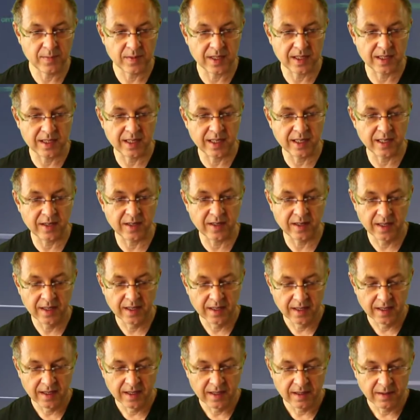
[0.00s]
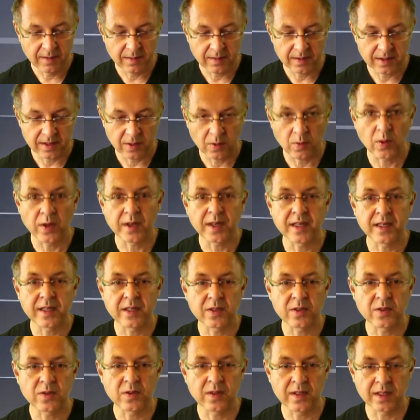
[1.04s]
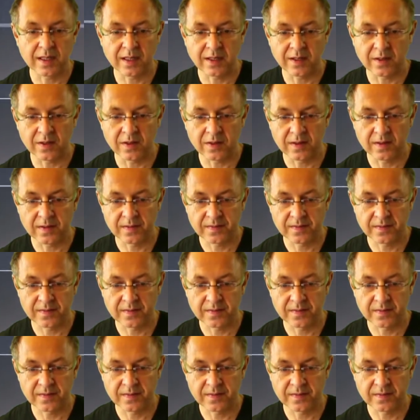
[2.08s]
it here so what I do now